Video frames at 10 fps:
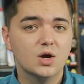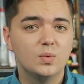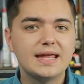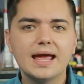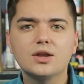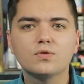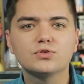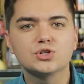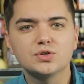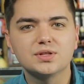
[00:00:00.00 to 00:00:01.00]
We can't know
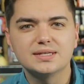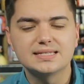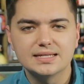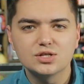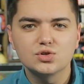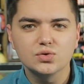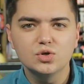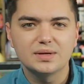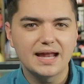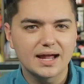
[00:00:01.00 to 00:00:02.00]
for sure that this isn't
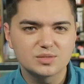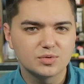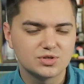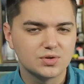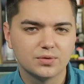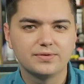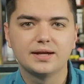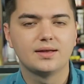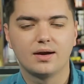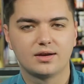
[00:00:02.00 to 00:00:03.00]
true, but experts don't
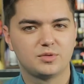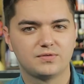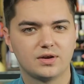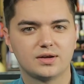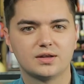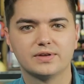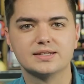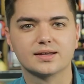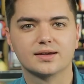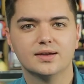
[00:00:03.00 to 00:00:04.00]
find the argument very
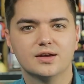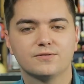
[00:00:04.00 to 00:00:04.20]
convincing.